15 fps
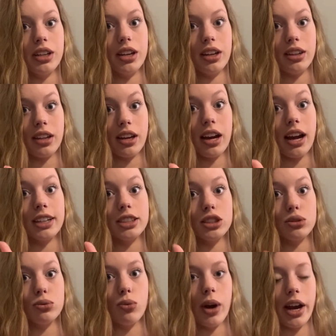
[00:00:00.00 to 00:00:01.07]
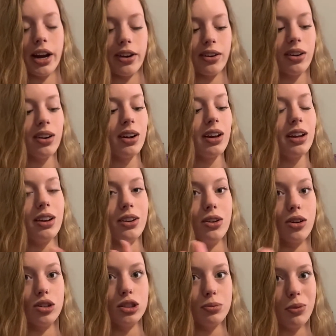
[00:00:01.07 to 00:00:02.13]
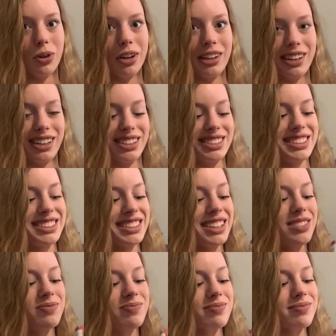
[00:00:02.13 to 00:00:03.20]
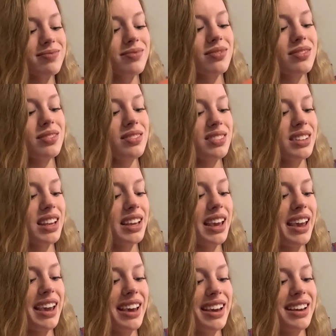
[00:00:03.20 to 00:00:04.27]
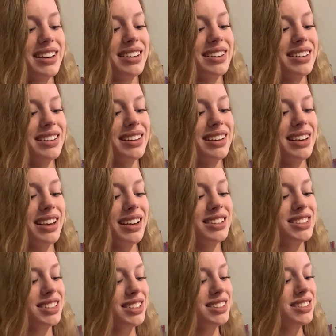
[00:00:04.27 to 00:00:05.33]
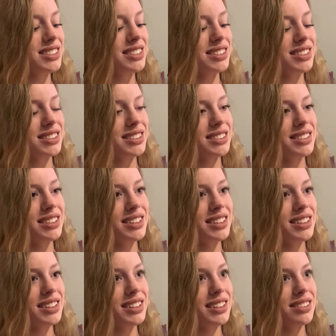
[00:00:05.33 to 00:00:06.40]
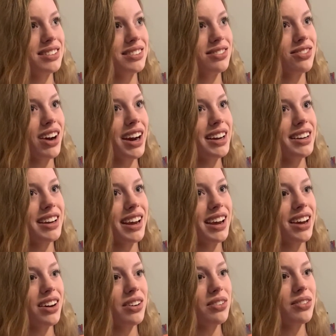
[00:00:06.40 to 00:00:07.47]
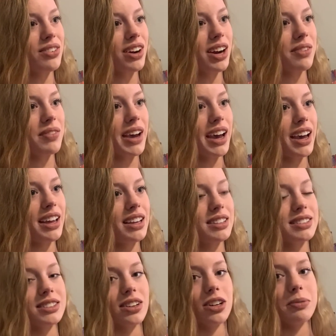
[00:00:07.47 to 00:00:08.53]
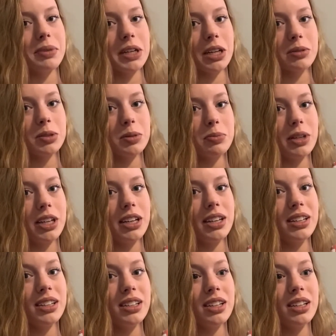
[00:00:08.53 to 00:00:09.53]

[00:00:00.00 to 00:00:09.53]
anything, I swear. No spoilers. And it's just, right now where I'm at, it's starting to pick up speed,